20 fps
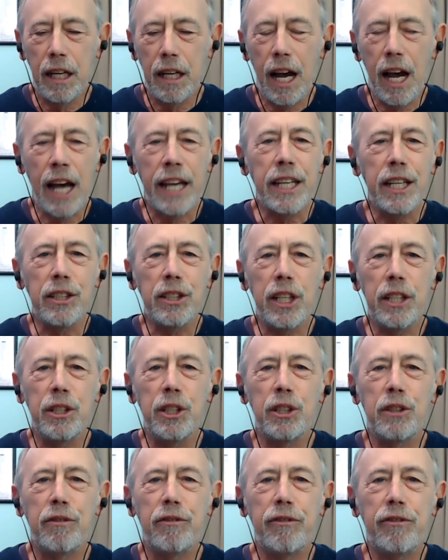I guess I
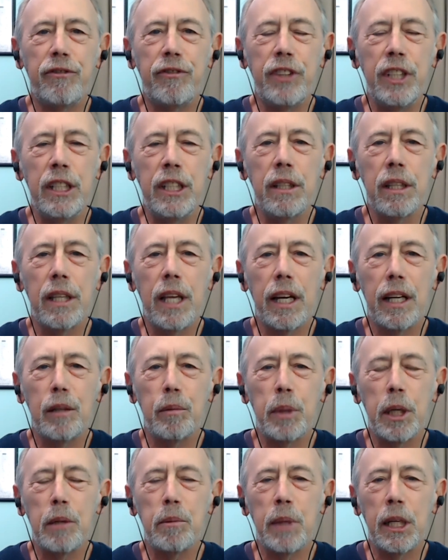just feel that
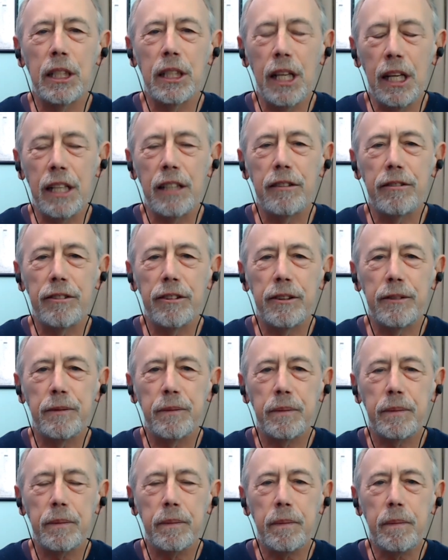about my life.
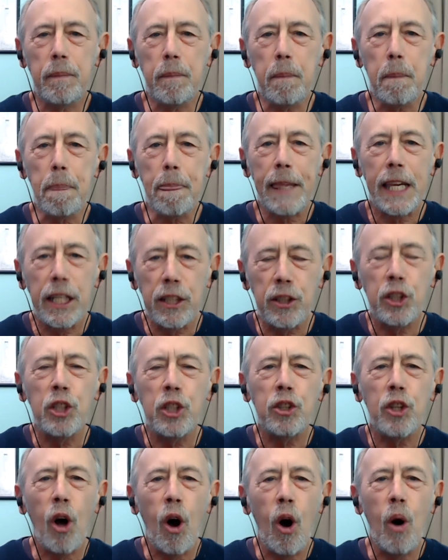It's
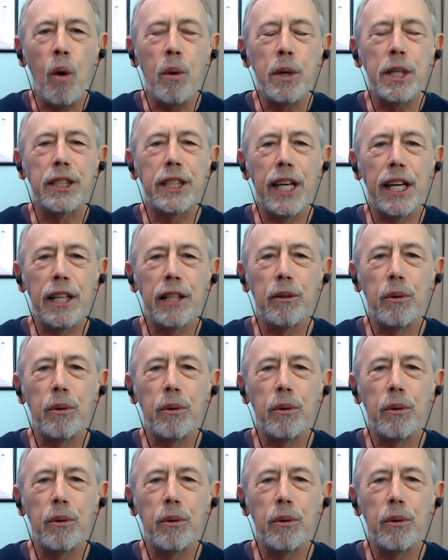just always getting